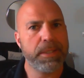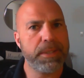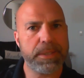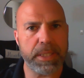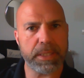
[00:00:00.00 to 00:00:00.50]

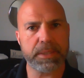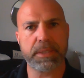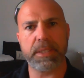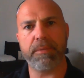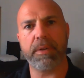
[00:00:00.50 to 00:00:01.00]
6,
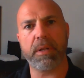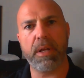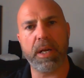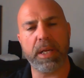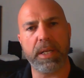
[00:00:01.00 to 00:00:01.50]
7
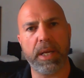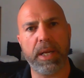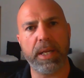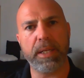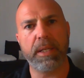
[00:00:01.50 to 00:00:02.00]
o'clock at
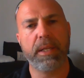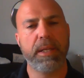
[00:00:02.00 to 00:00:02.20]
night.